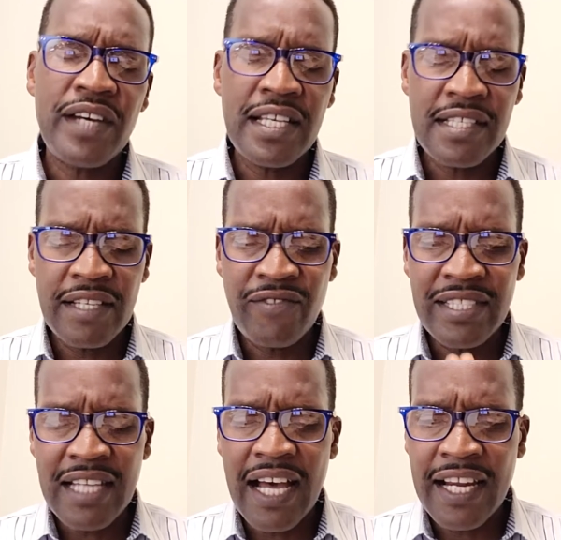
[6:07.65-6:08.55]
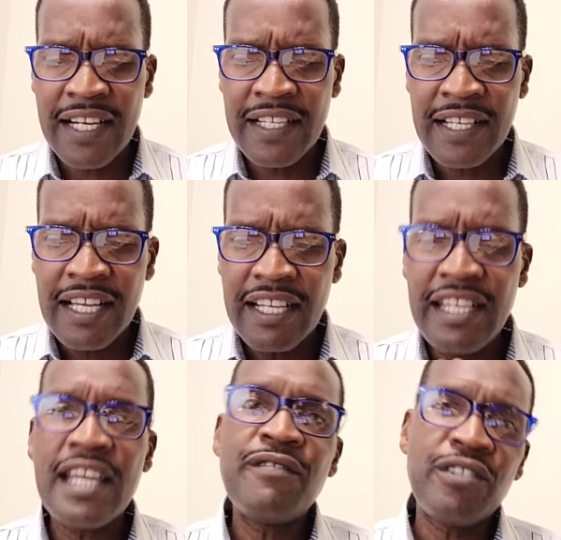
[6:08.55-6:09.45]
as a retired
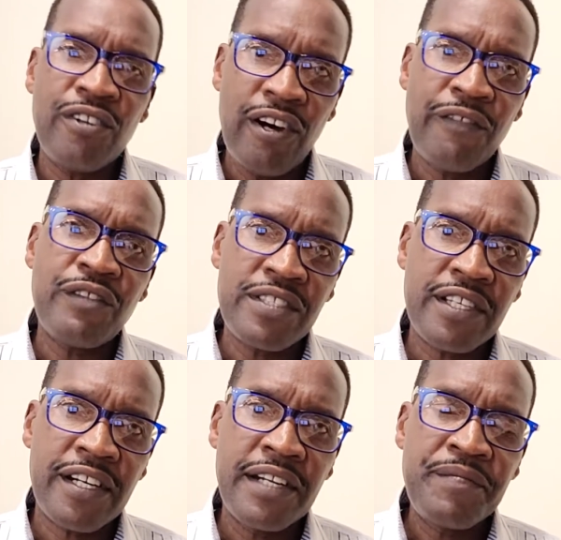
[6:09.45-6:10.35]
naval officer.